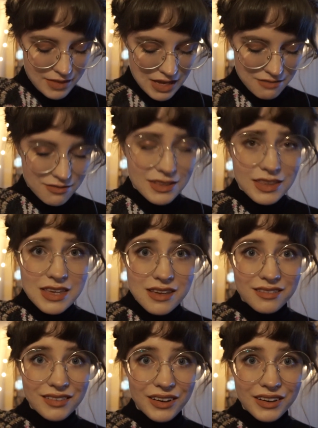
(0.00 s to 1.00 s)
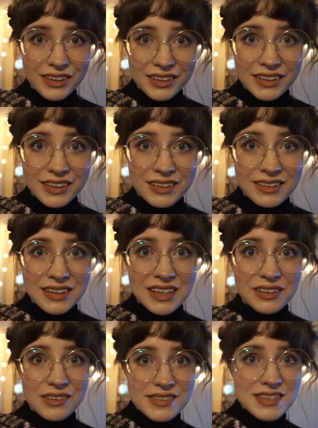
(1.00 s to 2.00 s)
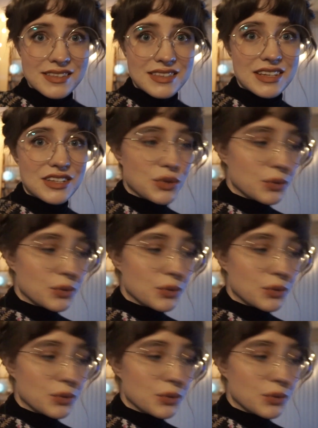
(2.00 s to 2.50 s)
everything on needles and stitch